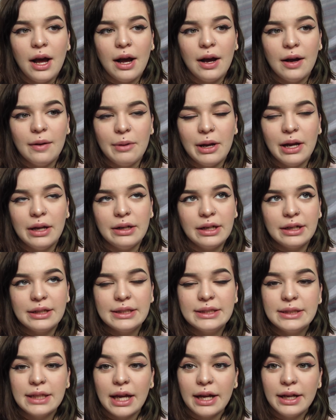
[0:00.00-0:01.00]
um, and
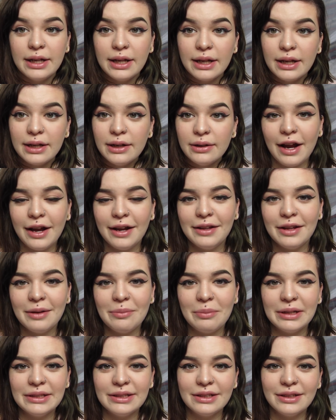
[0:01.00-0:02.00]
excited. And
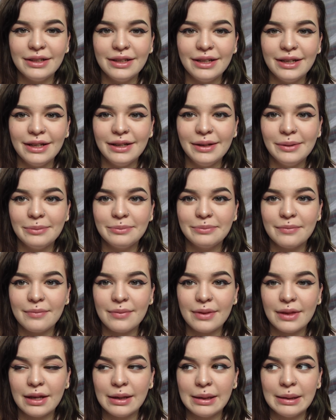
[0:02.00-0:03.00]
then basically,
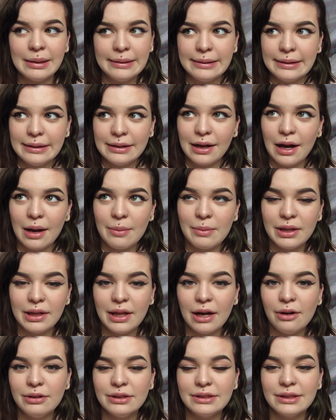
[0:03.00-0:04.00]
I mean,
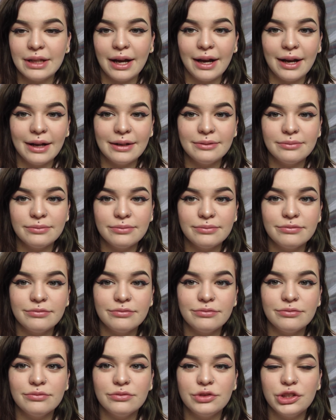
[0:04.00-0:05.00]
that was that.
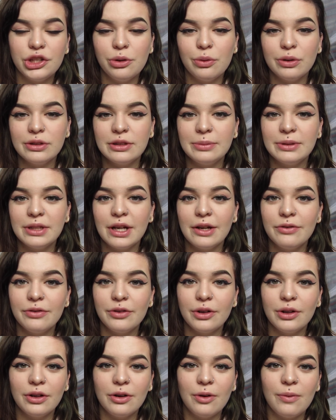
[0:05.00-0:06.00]
She was upset
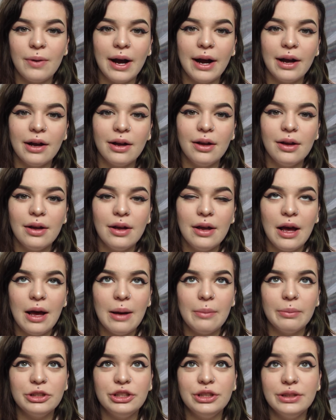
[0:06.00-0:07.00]
for a little while,
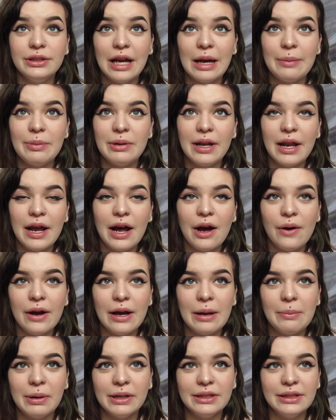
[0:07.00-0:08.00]
but she's happy now.
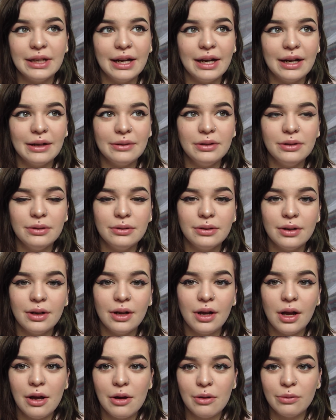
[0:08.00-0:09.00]
And my dad
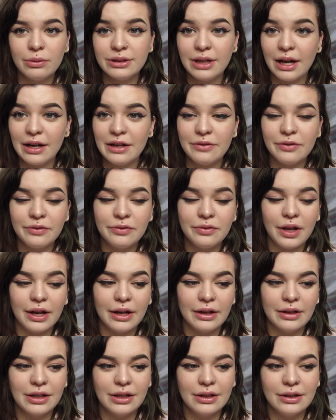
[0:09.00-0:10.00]
was kind of
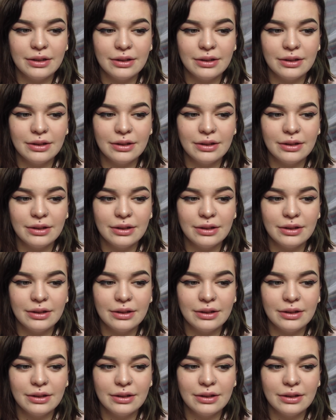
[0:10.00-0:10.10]
like